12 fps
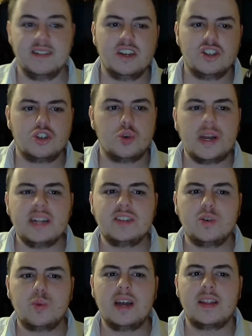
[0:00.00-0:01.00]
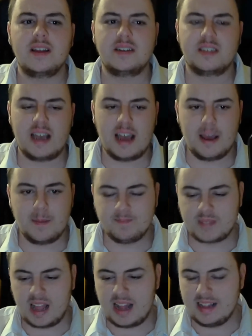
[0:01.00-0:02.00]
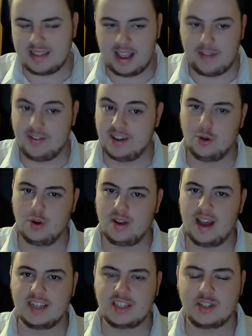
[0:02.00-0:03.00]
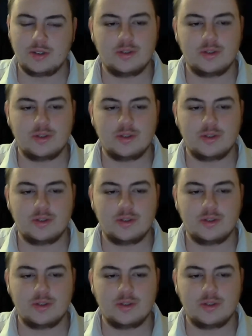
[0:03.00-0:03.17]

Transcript: So where to wear this? Definitely not in high school.